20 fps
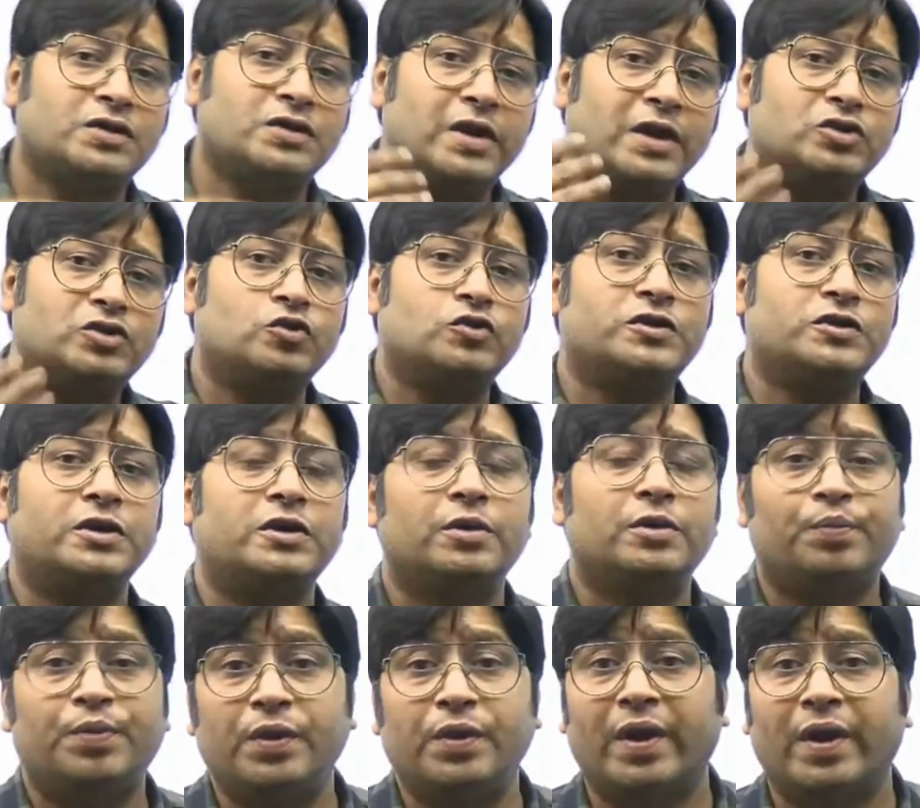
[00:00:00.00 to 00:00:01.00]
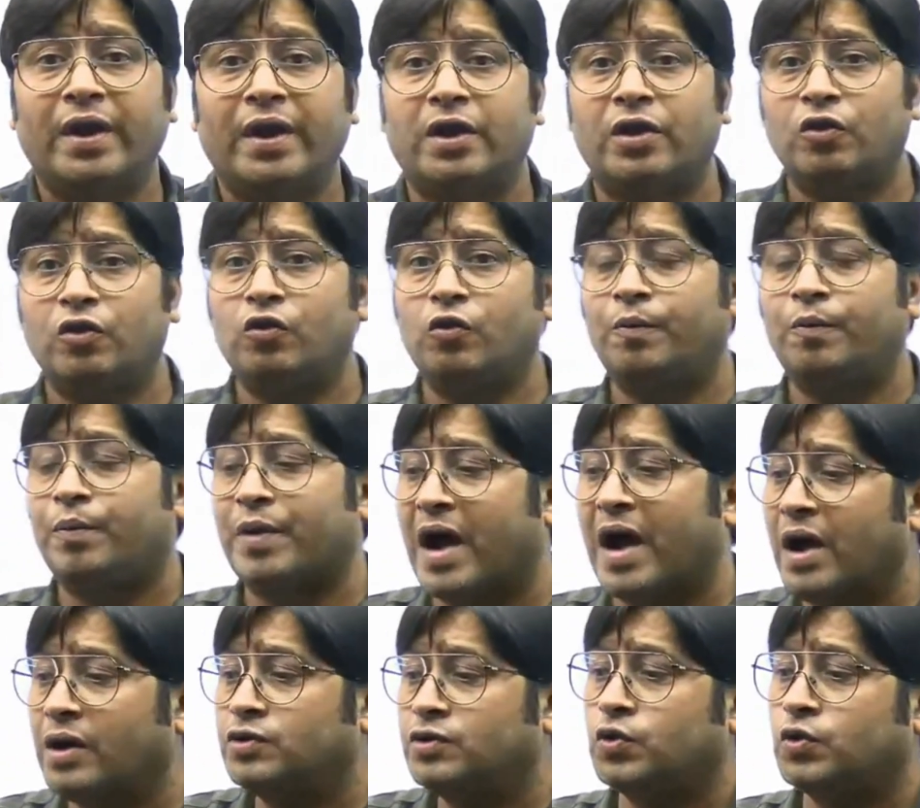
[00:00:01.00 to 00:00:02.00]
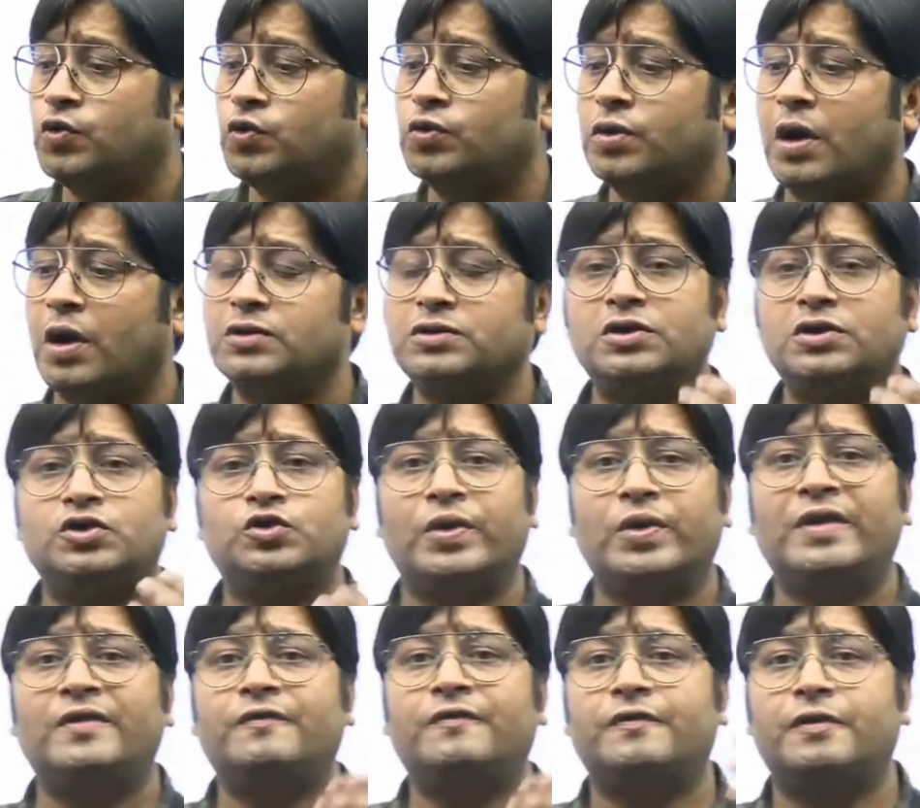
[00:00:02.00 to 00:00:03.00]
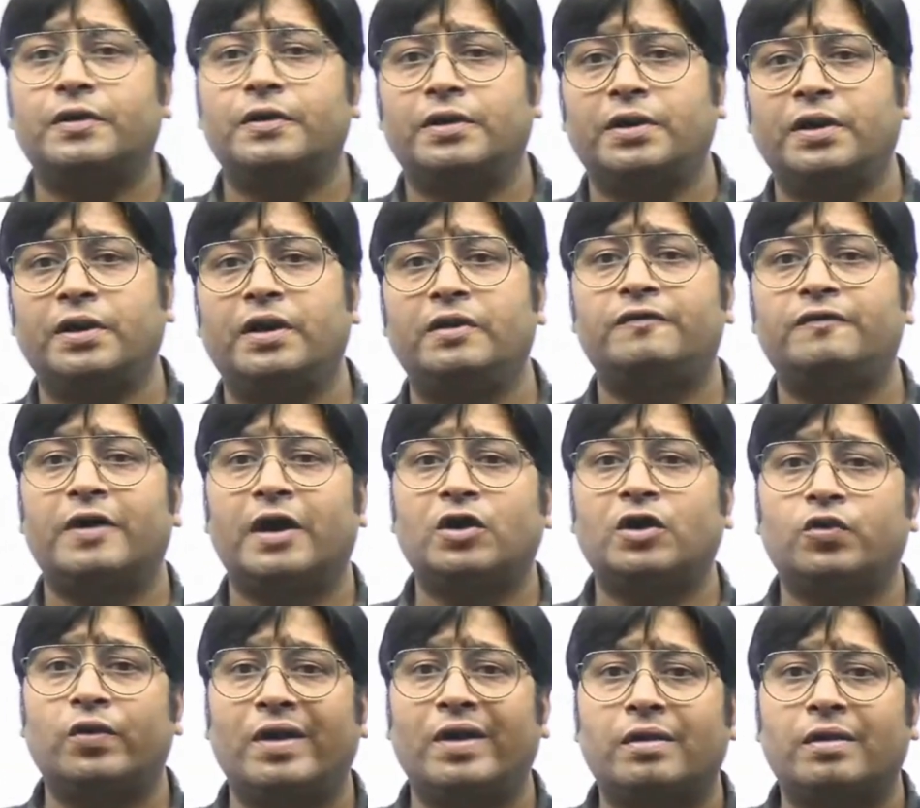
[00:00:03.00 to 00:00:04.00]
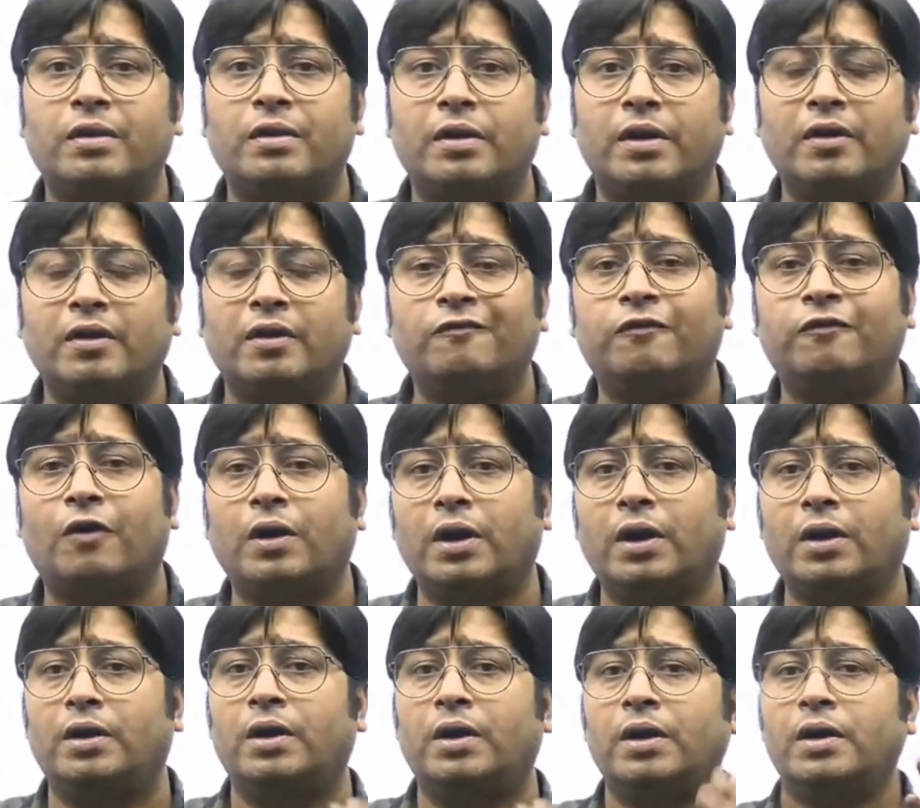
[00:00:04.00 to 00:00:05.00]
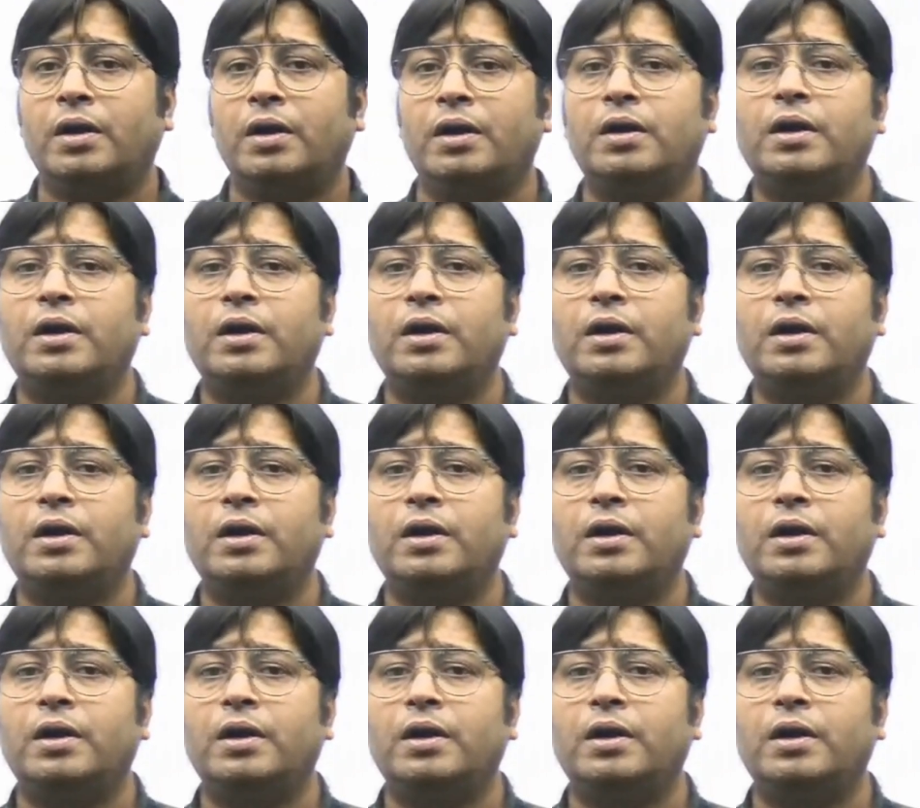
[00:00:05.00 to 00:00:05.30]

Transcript: as you see, the PYQ prior to 2012, 13, in fact, 12, 13, 14, the